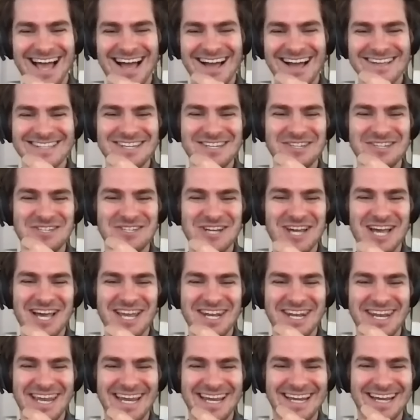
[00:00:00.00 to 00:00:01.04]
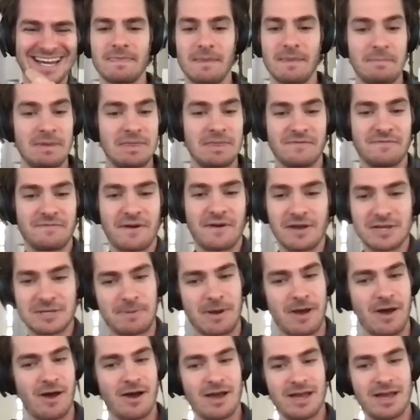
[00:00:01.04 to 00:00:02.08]
that was a journey. I mean, the first
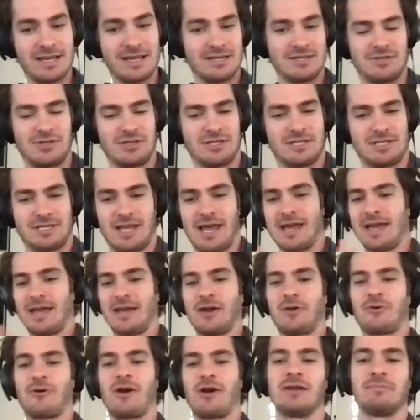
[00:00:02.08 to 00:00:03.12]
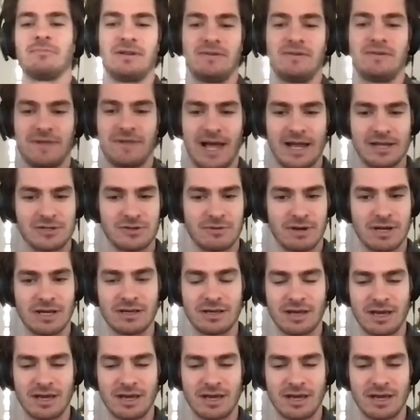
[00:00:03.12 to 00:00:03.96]
part is just like incredibly flattering